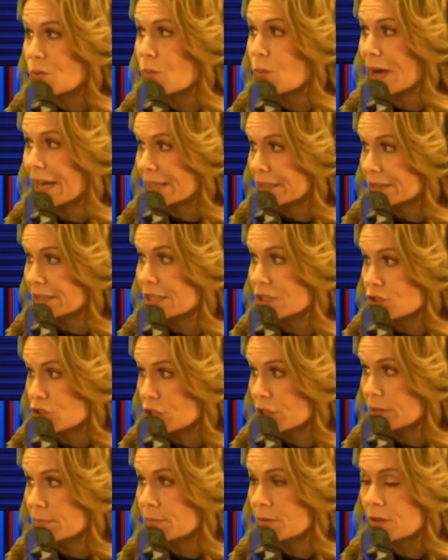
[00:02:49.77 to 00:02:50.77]
widely
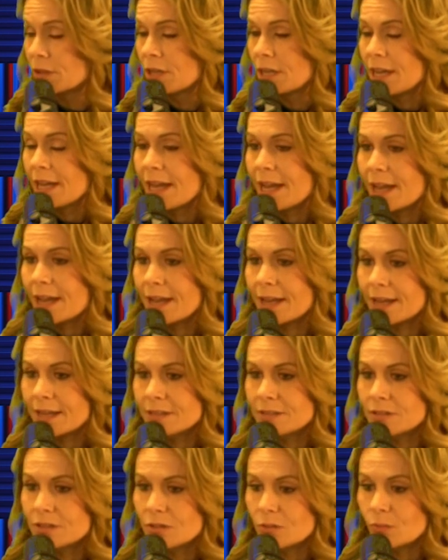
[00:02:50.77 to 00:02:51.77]
ship.
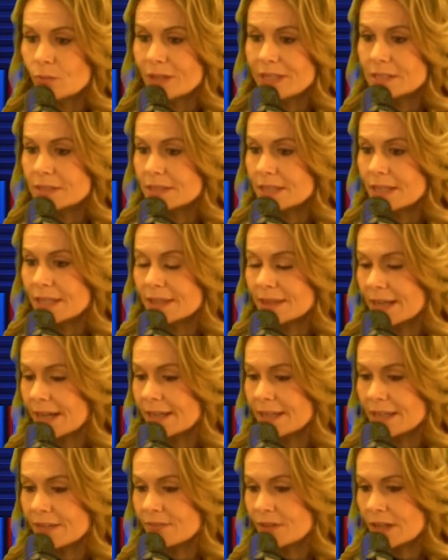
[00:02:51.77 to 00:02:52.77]
And we see
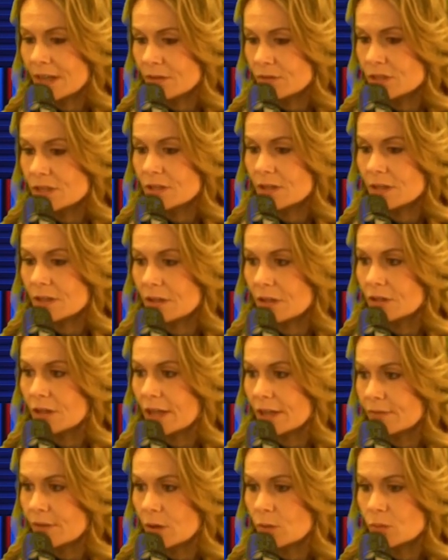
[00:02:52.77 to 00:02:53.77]
that even out to a
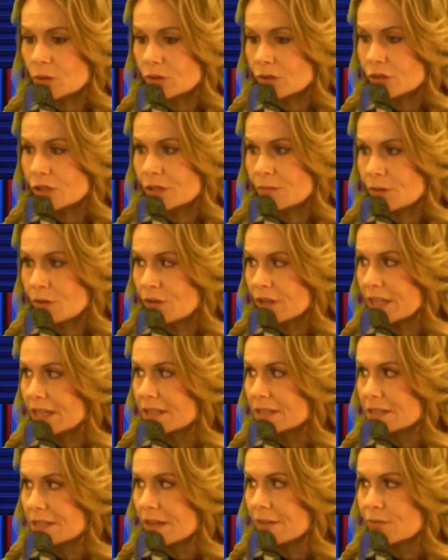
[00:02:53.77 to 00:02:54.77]
lot of our rural
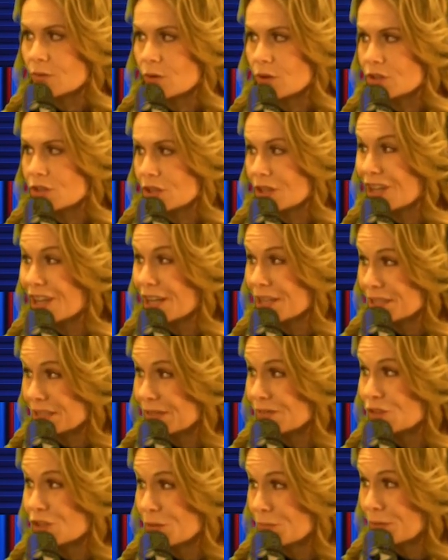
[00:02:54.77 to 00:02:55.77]
communities. Of course, the
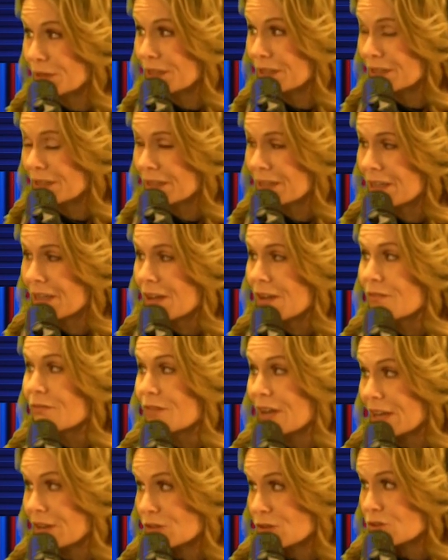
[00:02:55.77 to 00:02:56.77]
cost of shipping
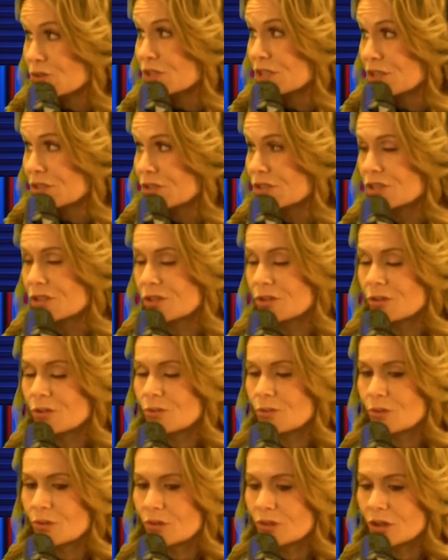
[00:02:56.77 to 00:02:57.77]
factors
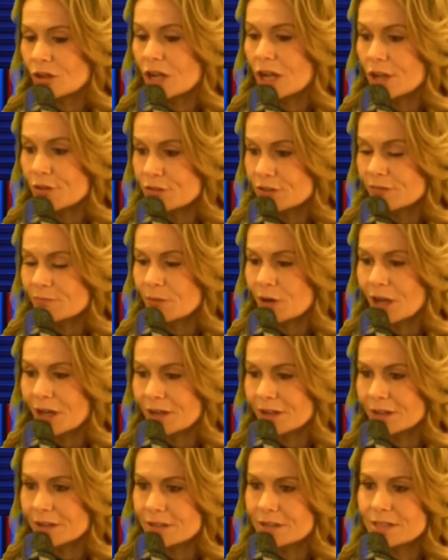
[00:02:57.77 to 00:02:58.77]
into the cost of
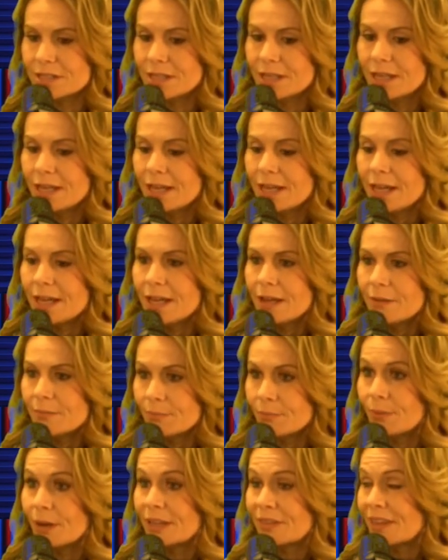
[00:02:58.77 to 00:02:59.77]
products.
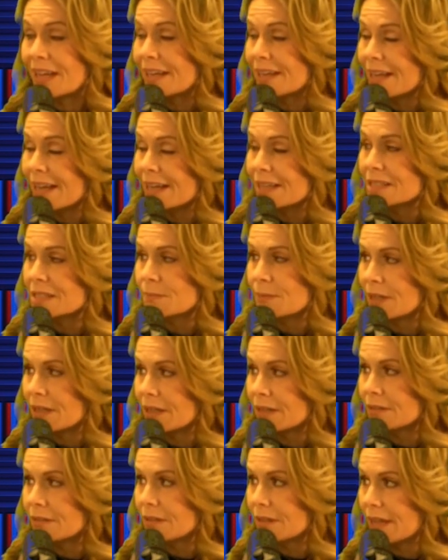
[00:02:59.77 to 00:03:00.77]
But that has
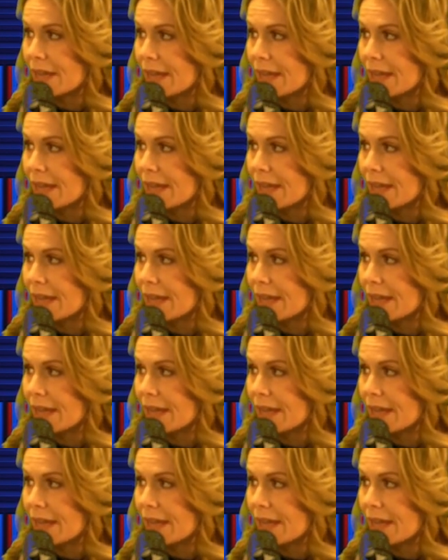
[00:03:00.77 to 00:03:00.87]
been